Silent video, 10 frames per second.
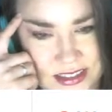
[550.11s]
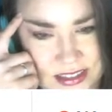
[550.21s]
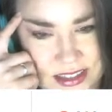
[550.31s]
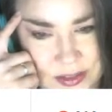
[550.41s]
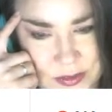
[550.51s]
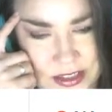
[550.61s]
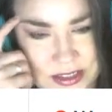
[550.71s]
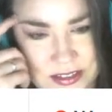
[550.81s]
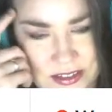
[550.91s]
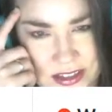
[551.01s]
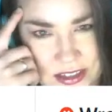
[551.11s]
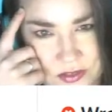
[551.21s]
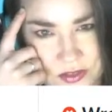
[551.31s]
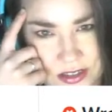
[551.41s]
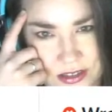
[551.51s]
yeah, I'm sitting here thinking
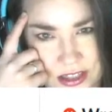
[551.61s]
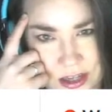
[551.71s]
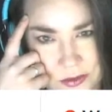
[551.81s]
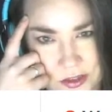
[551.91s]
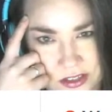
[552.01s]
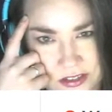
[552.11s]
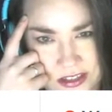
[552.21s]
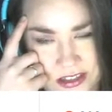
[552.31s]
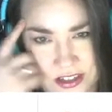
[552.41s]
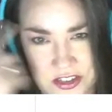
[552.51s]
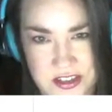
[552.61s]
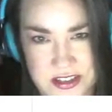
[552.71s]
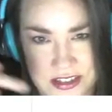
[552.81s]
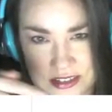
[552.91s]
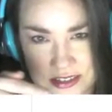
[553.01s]
of like the cappuccinos that I just
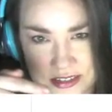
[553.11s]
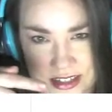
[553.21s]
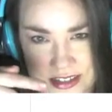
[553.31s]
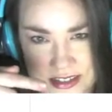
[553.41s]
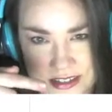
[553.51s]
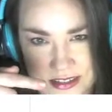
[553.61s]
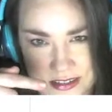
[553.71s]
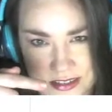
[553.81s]
did in the last